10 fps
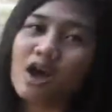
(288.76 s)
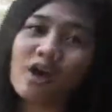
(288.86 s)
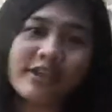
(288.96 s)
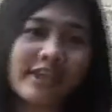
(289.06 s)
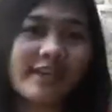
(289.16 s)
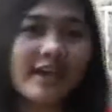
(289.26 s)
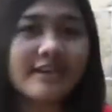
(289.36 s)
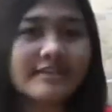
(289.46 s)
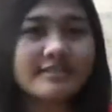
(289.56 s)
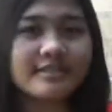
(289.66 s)
Okay,
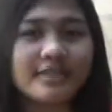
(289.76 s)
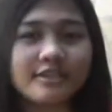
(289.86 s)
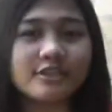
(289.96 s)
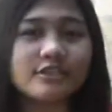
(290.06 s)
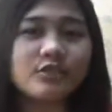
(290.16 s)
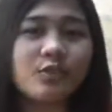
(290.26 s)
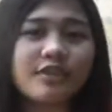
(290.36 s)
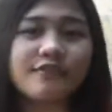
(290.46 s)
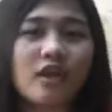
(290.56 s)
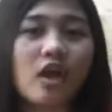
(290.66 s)
guys. This is one
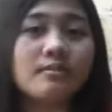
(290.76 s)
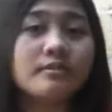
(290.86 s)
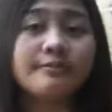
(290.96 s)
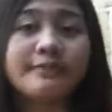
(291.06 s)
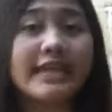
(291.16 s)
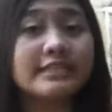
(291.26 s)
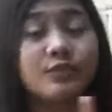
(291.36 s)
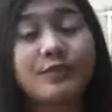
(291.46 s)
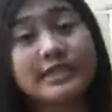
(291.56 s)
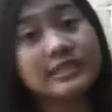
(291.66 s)
of the common plants
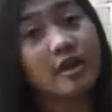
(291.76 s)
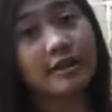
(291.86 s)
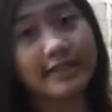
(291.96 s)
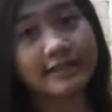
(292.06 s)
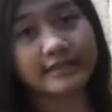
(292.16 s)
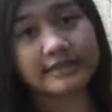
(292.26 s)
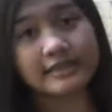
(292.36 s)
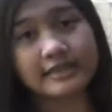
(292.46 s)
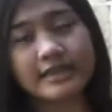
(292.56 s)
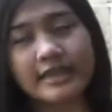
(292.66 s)
we saw.
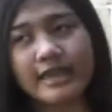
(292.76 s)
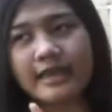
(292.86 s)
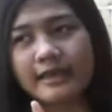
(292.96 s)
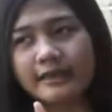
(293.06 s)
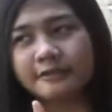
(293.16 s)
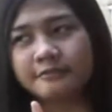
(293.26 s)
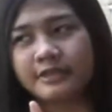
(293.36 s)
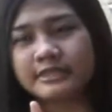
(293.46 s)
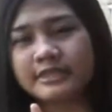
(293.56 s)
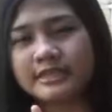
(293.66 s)
Um,
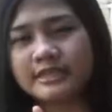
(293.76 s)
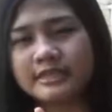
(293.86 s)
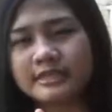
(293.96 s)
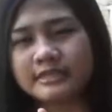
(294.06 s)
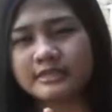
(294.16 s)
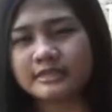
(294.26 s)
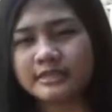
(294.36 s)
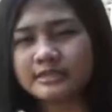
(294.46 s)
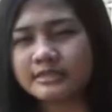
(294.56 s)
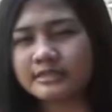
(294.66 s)
this is,
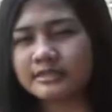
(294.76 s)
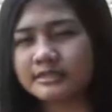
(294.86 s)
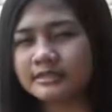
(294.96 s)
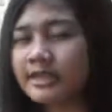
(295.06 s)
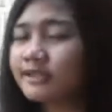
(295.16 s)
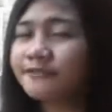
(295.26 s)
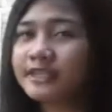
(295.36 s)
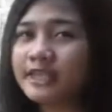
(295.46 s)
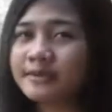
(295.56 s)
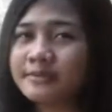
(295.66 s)
its scientific
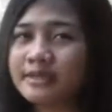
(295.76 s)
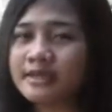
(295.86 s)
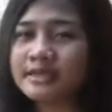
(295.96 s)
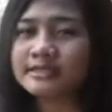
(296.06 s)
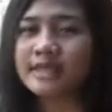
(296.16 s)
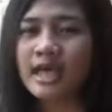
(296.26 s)
name is